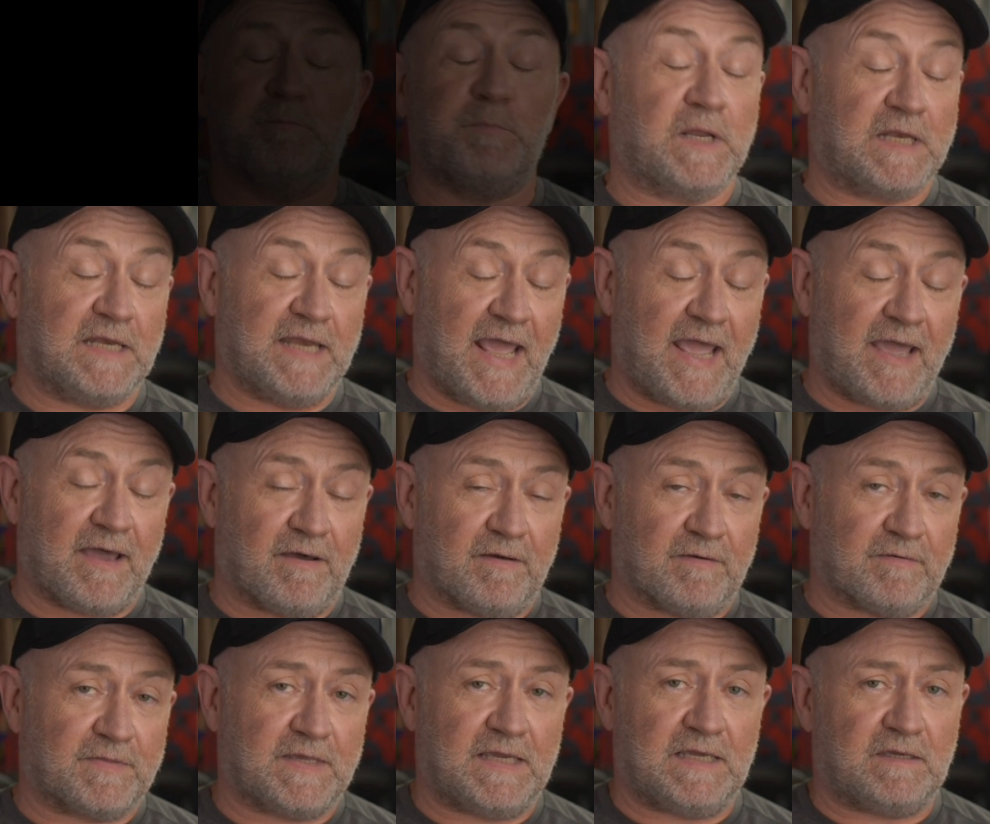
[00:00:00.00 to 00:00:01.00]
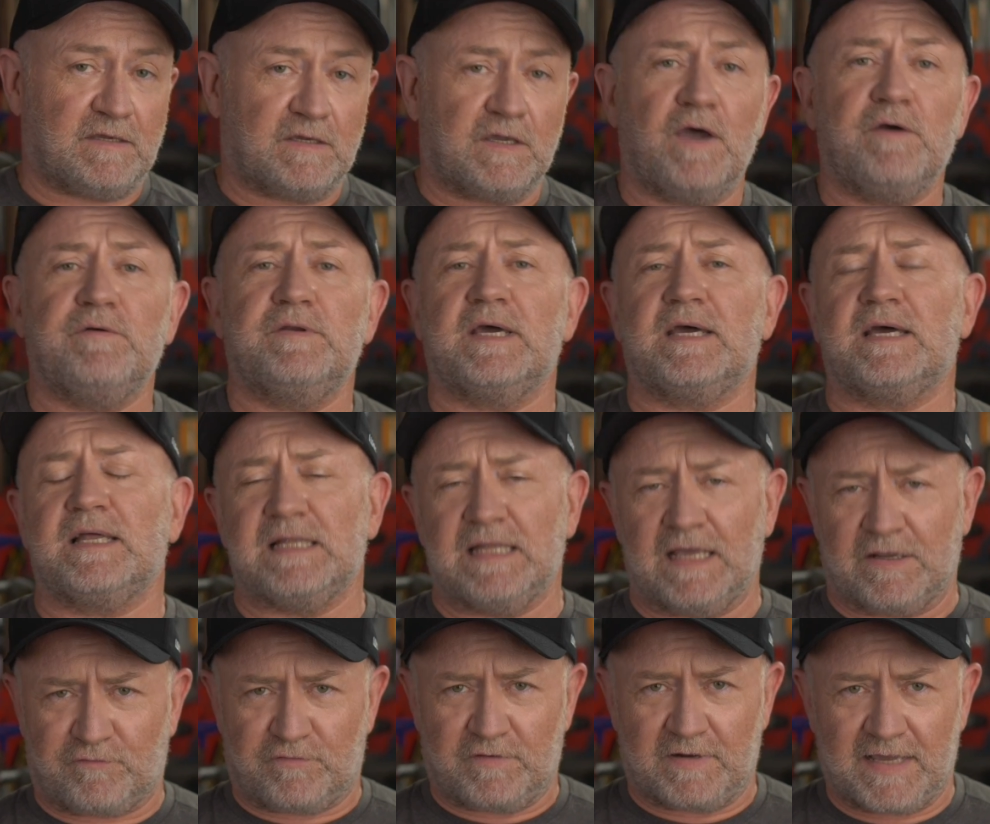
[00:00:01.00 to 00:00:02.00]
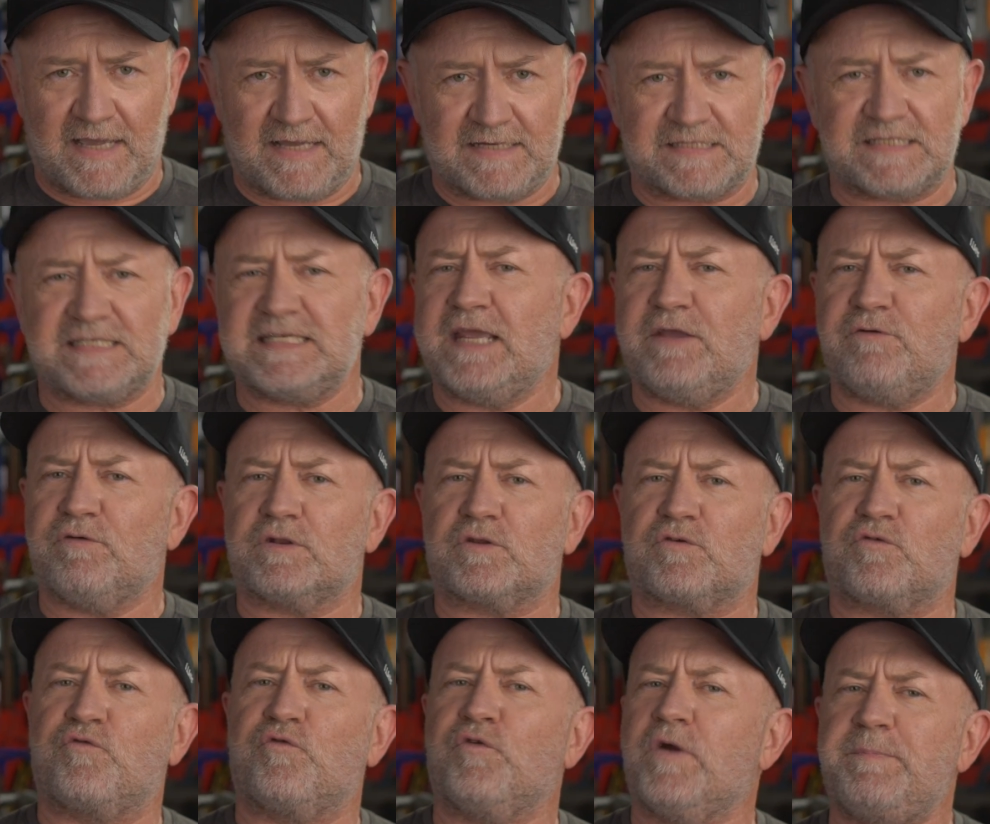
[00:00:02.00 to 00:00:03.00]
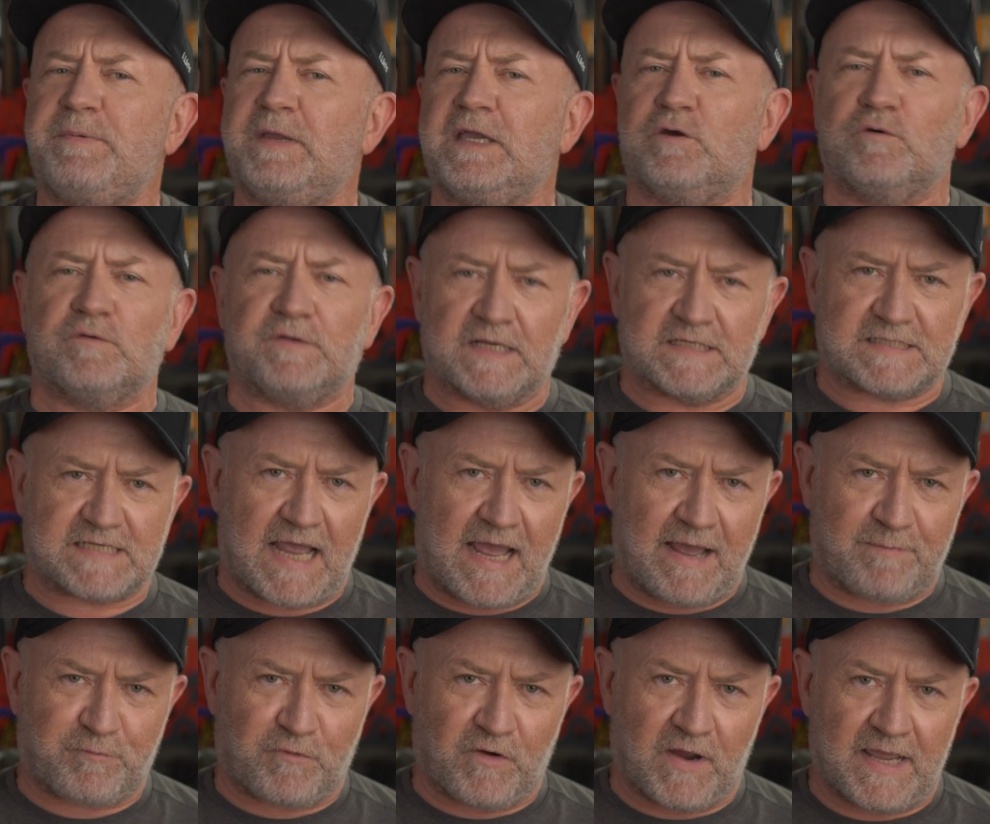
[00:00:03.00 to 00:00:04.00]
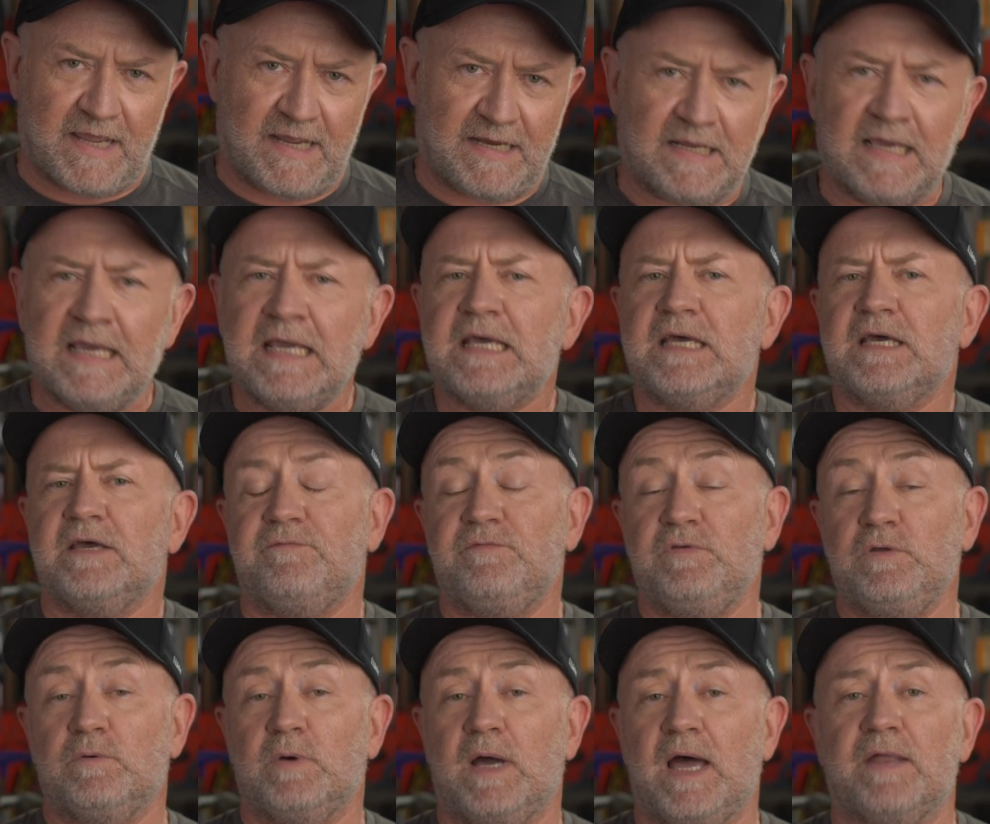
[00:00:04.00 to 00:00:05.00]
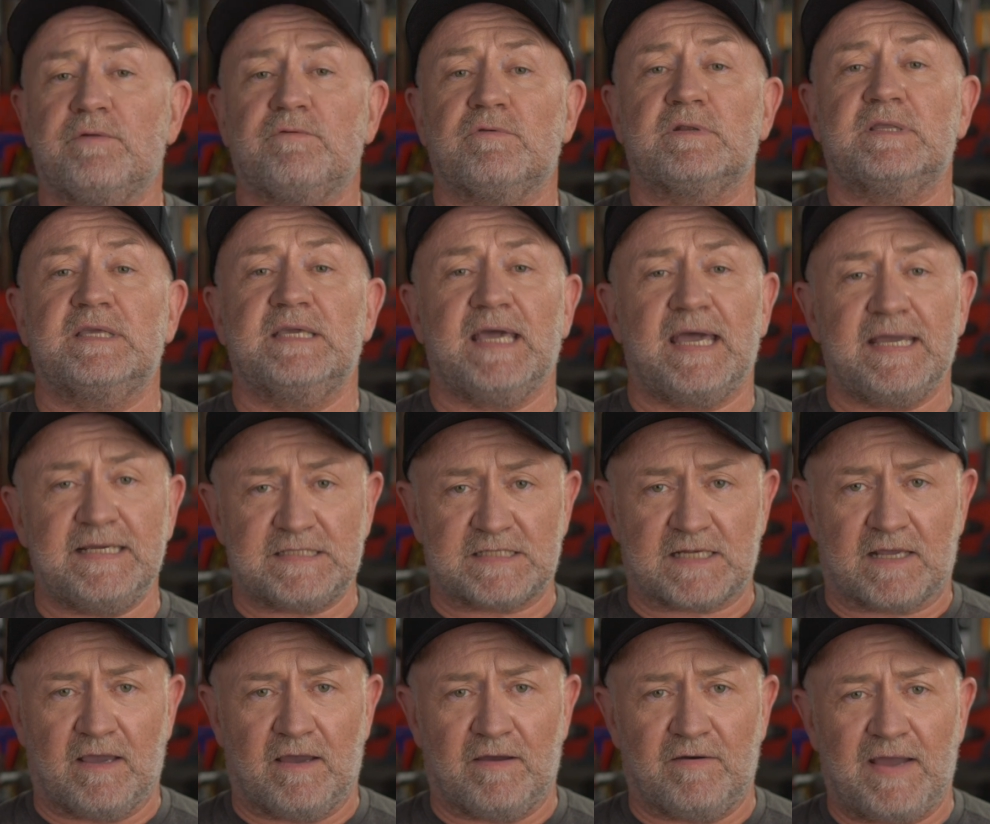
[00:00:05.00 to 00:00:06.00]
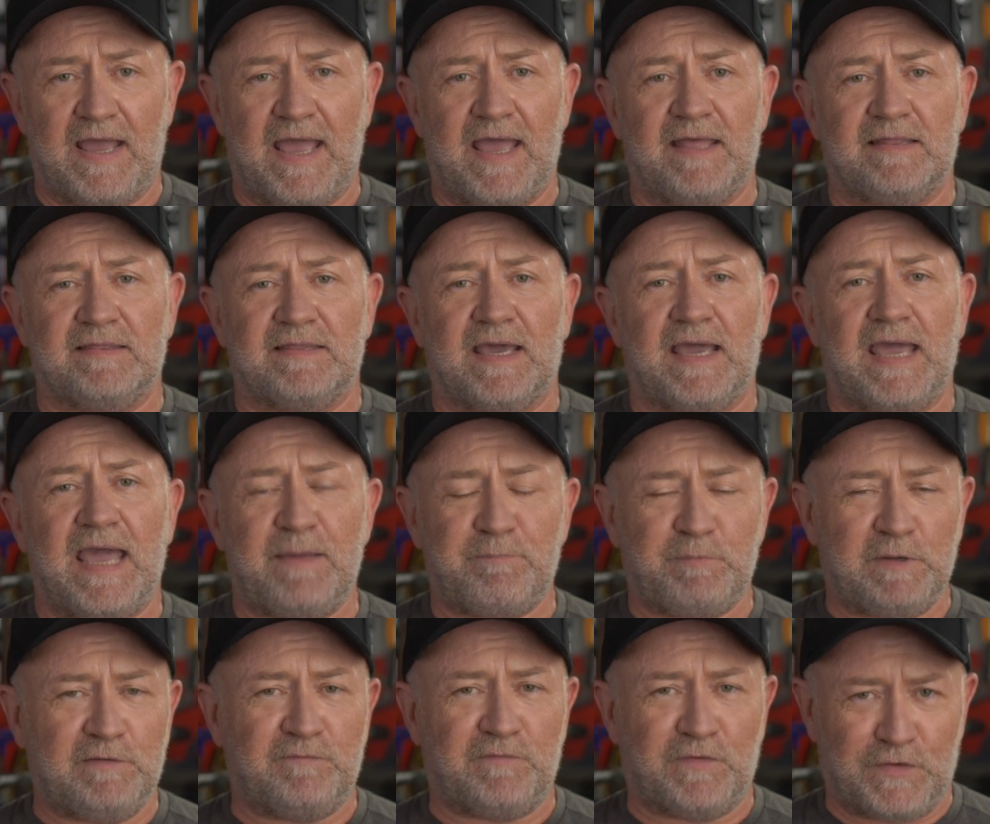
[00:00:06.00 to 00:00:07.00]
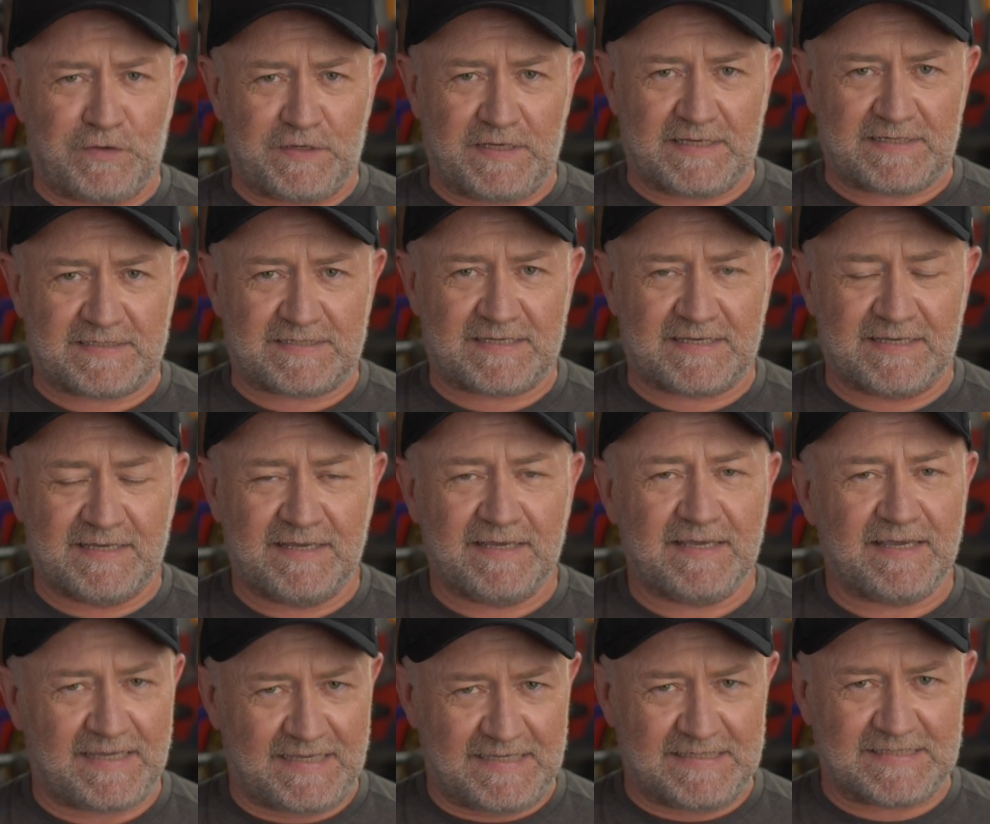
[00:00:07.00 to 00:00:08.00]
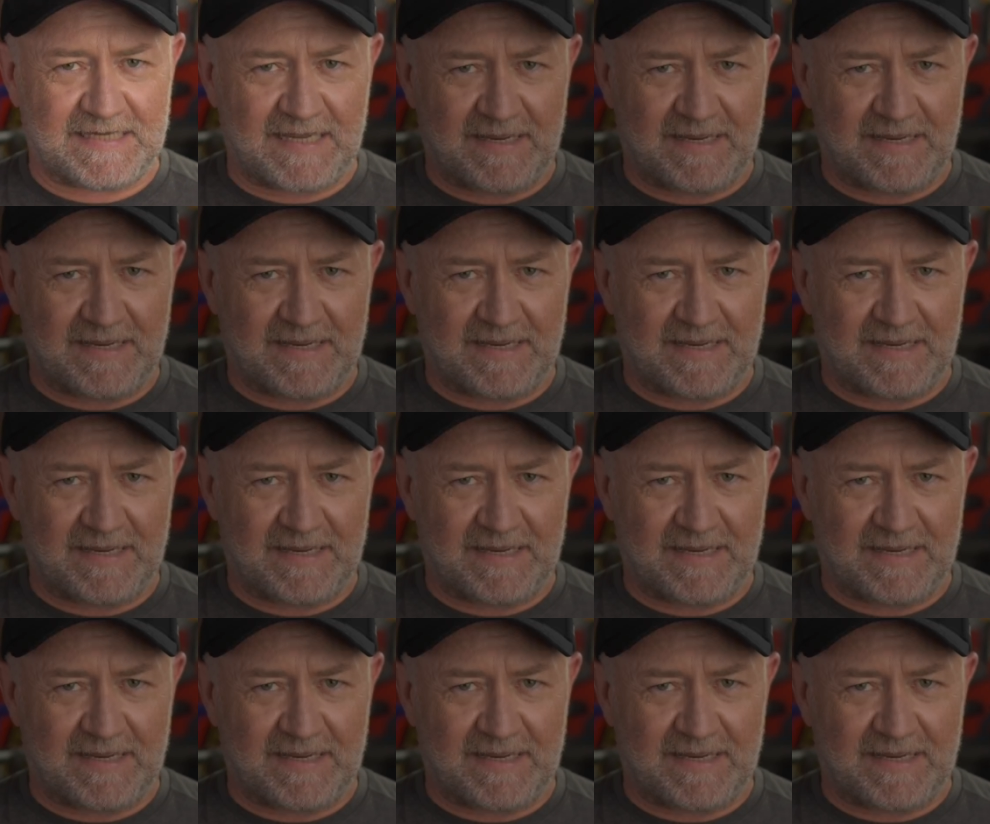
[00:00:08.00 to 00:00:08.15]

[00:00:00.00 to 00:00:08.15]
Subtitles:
But now, the Kona Electric had a secret grippy goodness upgrade a few hundred Ks ago, and the happy verdict is